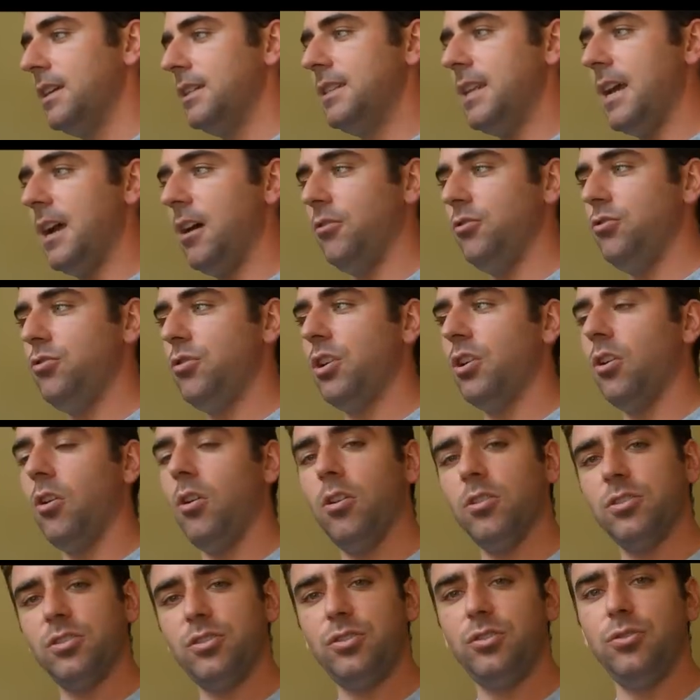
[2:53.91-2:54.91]
Now you can
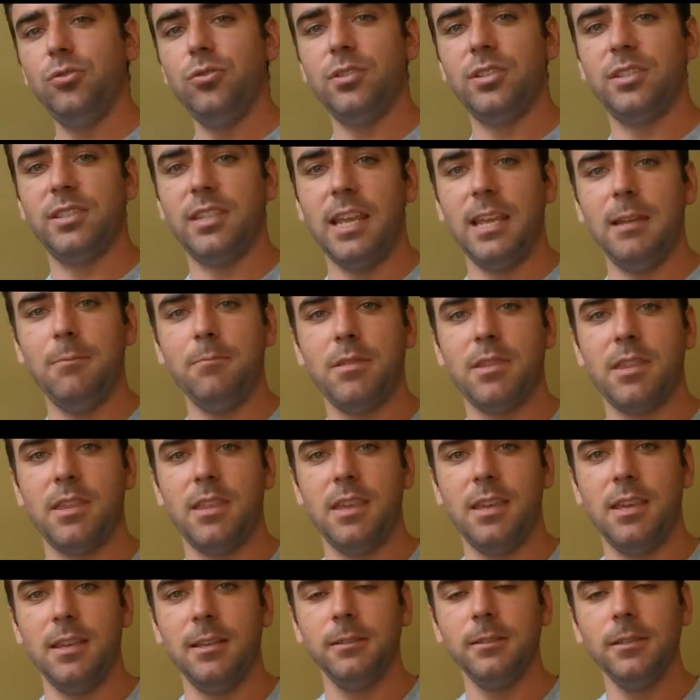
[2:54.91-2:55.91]
also do the same
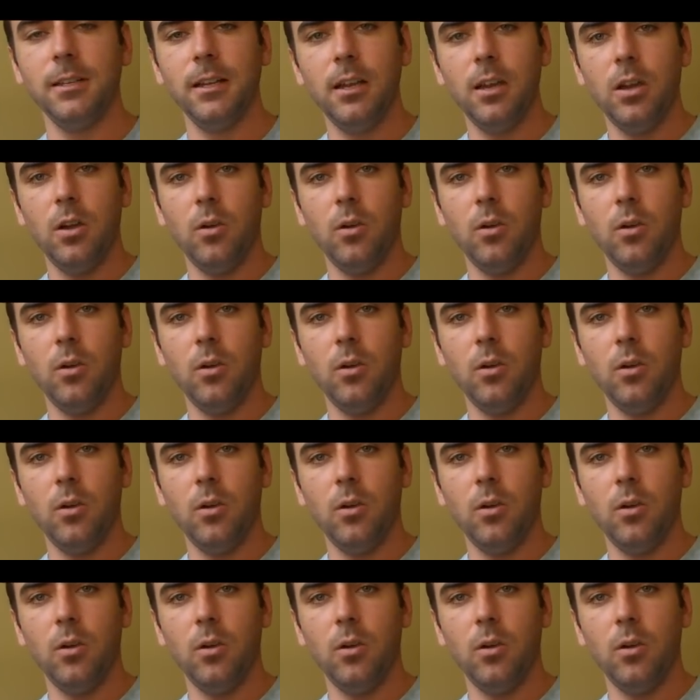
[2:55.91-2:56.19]
thing